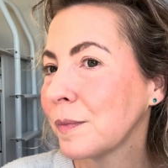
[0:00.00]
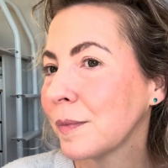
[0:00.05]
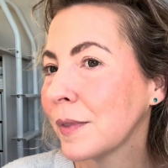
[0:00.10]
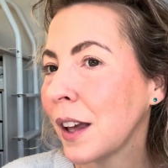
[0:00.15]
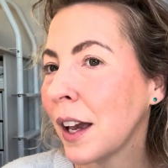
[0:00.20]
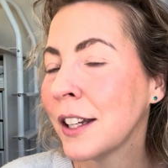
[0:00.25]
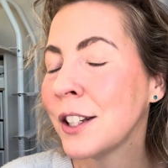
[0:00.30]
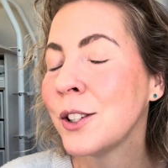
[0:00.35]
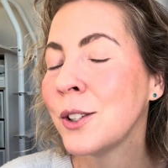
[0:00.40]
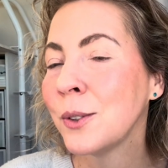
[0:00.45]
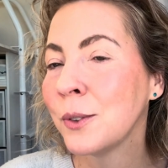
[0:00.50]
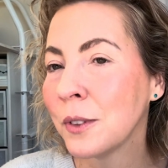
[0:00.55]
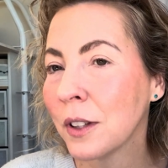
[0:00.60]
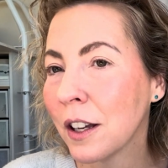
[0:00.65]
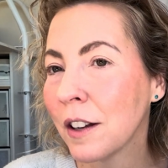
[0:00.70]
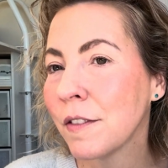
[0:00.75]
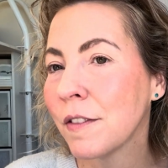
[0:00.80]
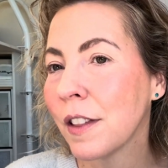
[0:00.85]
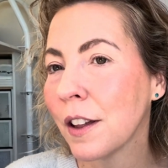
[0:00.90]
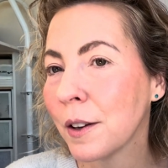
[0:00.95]
I do
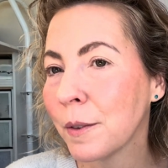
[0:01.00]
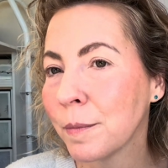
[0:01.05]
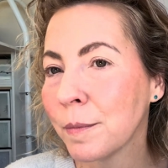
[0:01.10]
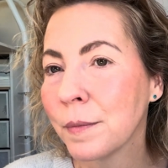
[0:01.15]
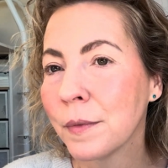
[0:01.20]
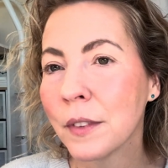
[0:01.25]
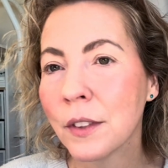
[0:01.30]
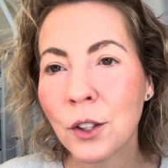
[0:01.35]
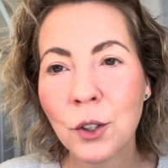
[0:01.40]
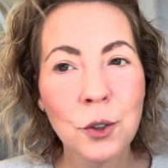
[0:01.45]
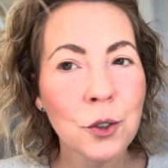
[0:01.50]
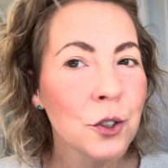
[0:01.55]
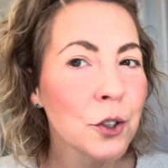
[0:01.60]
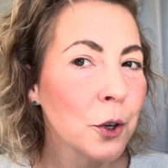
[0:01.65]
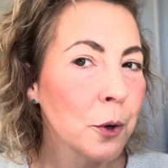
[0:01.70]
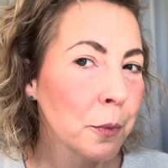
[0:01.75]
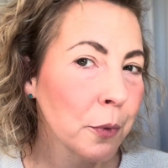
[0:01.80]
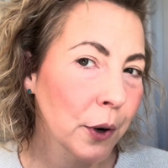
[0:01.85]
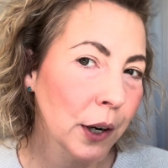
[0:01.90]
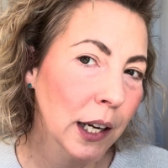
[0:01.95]
love them. They're
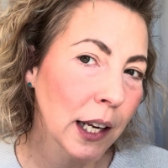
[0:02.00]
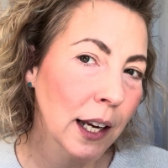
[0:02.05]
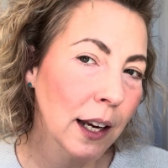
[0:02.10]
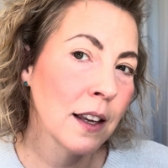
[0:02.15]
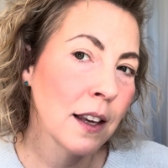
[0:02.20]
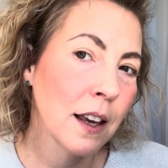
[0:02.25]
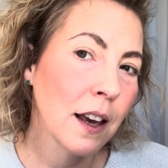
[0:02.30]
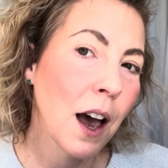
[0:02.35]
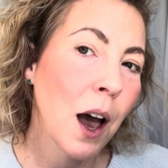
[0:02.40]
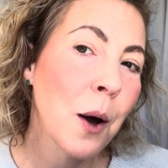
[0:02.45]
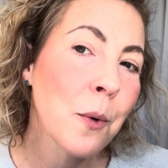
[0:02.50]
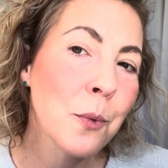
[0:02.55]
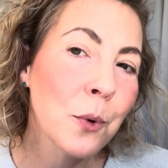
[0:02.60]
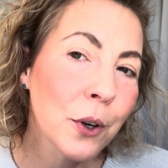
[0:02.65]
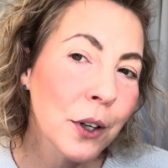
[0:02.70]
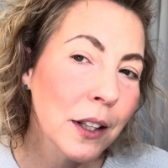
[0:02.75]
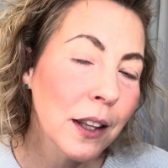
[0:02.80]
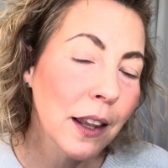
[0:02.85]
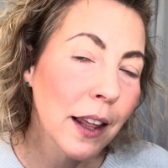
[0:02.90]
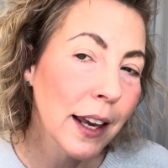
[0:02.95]
so pretty. I
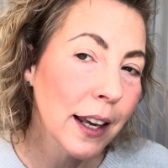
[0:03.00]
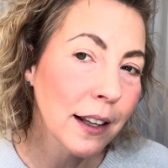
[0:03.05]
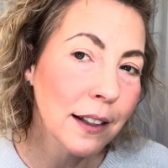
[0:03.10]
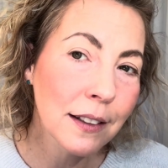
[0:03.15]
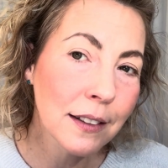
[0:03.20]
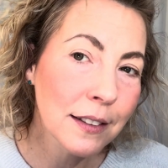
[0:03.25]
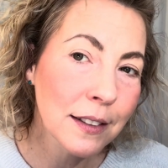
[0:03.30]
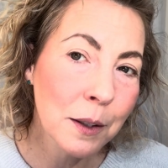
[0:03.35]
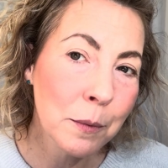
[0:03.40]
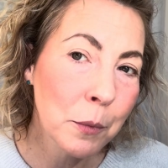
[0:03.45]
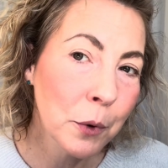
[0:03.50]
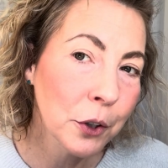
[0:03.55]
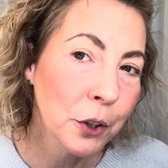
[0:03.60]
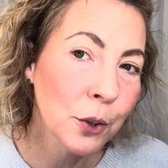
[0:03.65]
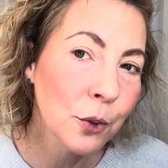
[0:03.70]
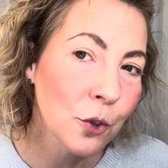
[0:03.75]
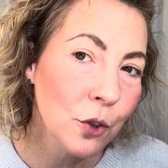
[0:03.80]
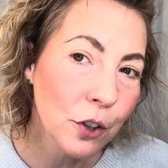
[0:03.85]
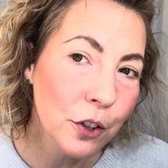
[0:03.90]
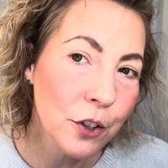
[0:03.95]
would like some more
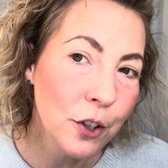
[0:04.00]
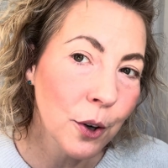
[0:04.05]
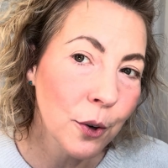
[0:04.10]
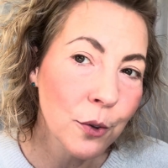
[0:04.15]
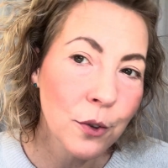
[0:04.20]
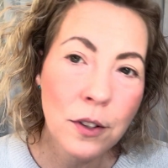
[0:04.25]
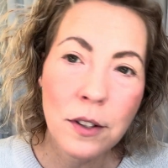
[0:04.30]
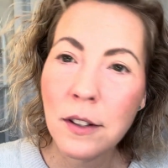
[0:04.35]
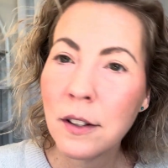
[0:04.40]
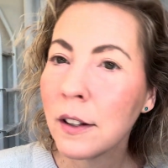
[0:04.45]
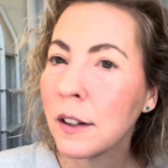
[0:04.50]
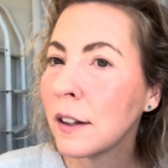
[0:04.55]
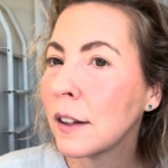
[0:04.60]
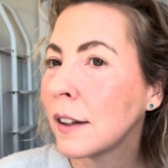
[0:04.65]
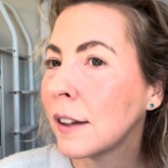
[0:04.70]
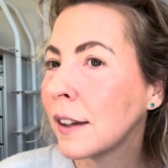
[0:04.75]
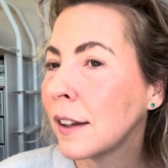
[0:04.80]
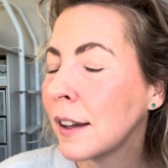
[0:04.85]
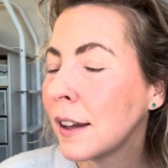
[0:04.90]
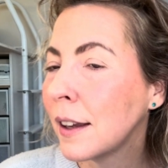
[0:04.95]
neutral tones,
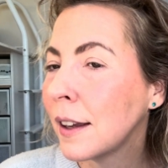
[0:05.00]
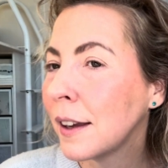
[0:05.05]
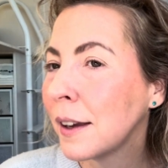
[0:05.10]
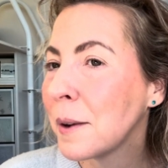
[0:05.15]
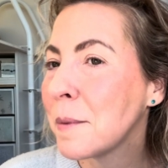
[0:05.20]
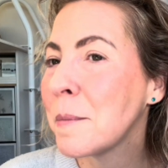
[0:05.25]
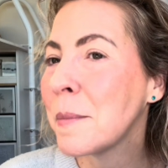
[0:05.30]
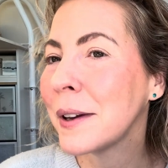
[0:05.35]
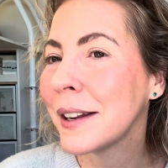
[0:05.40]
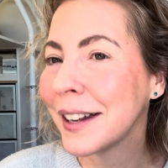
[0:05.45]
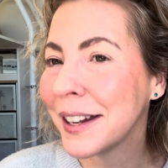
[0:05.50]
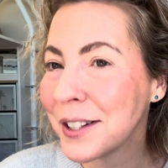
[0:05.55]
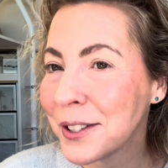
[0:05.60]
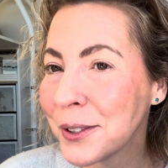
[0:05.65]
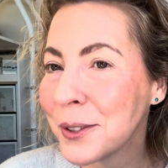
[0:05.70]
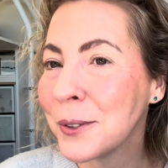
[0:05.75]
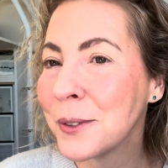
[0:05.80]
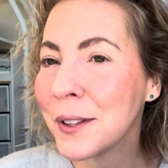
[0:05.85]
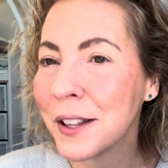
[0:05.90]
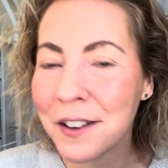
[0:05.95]
but I
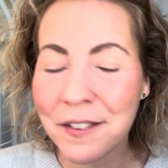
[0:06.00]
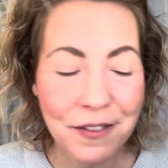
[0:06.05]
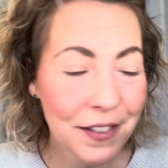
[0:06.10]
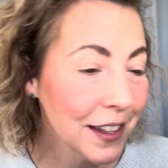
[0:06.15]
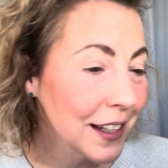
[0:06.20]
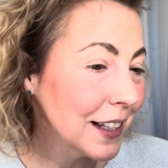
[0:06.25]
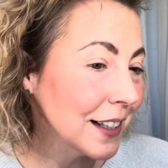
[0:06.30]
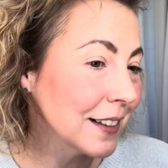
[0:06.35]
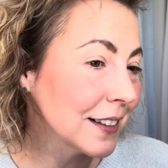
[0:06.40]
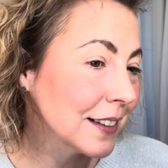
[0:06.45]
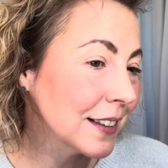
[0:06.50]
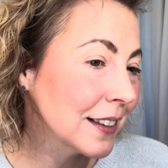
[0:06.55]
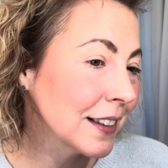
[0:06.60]
do love these.